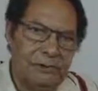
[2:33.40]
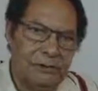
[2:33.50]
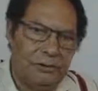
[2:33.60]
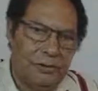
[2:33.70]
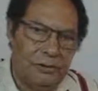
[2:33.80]

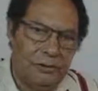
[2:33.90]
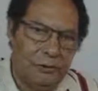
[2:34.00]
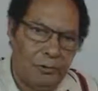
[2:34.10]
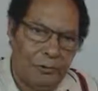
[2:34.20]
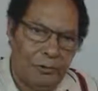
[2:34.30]
in
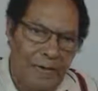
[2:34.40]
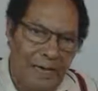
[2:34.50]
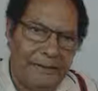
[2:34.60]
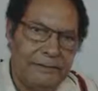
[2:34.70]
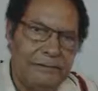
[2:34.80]
your
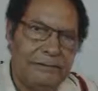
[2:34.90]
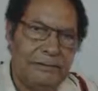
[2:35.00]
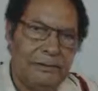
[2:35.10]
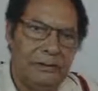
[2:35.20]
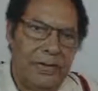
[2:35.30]
plant